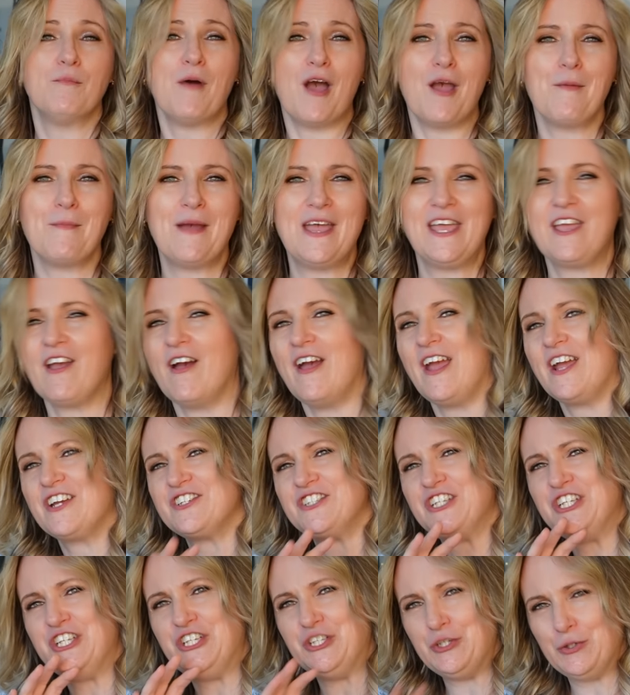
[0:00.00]
my make, I
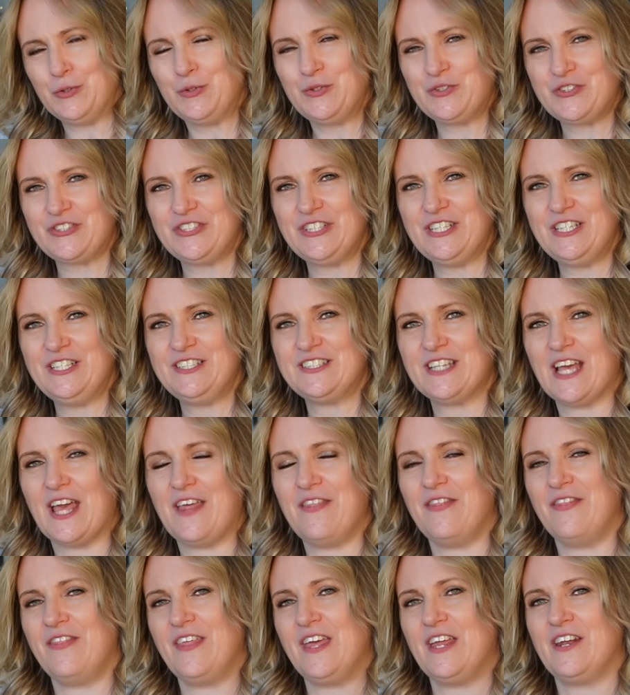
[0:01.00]
actually use these,
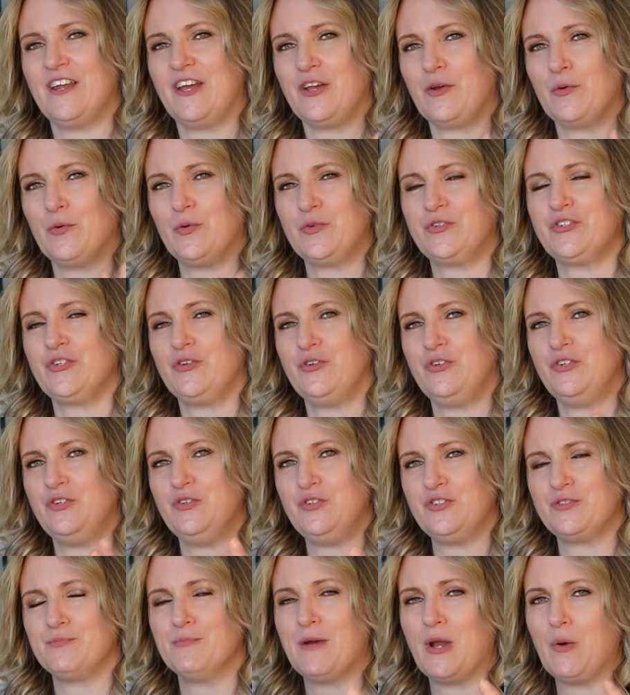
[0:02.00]
and then I also
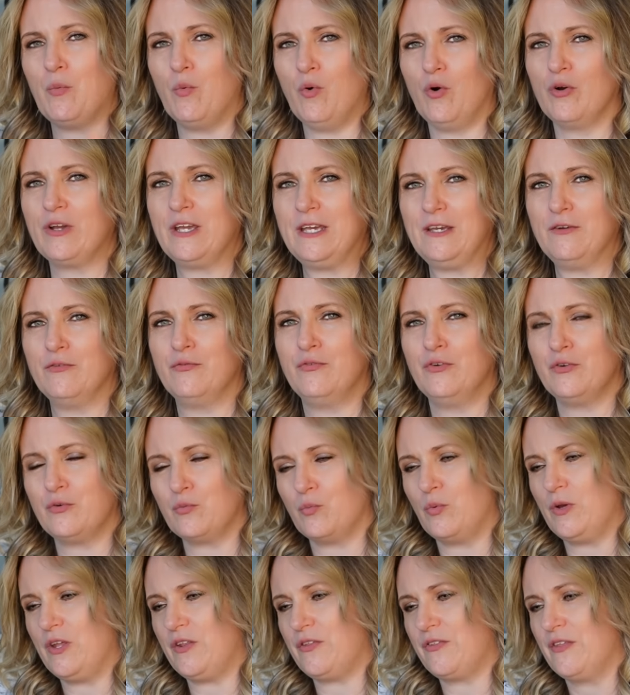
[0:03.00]
use my walking
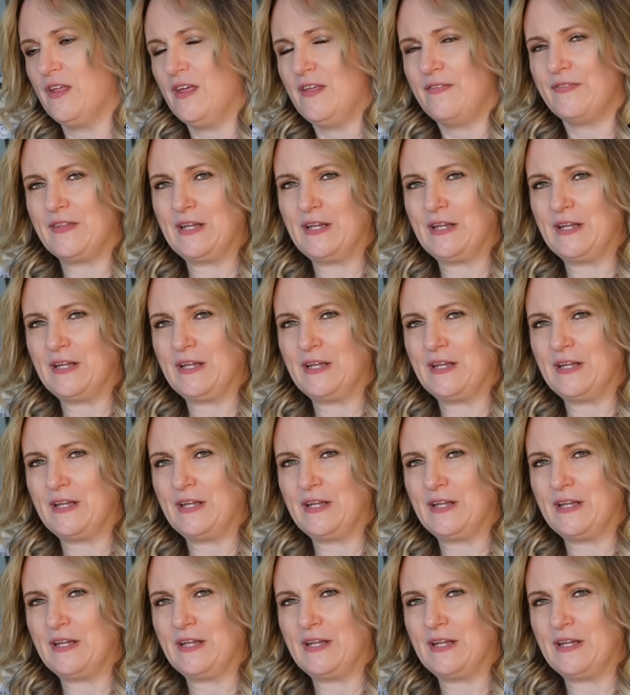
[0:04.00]
foot with